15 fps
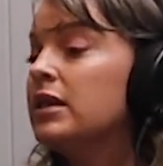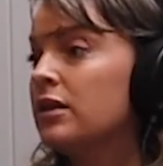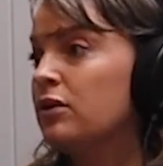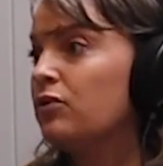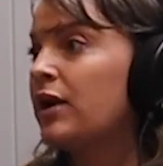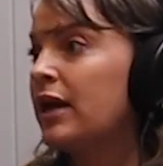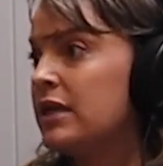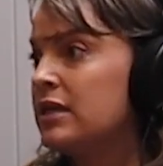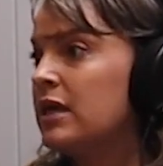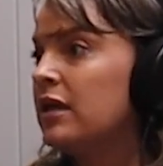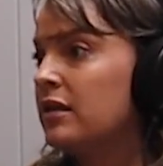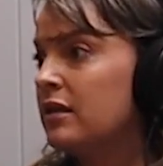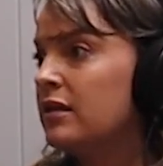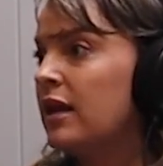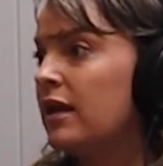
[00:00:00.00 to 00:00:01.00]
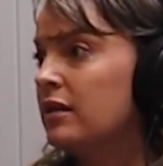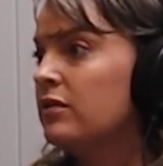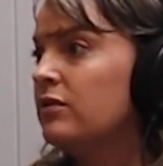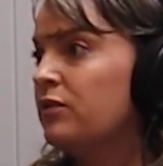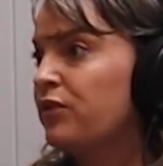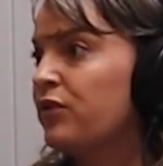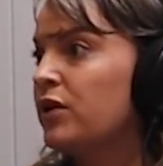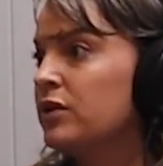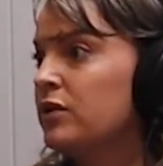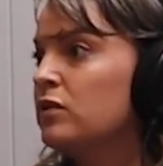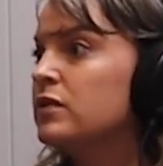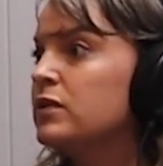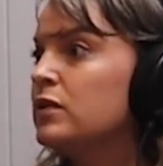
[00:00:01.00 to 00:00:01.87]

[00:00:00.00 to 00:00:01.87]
the grading then for those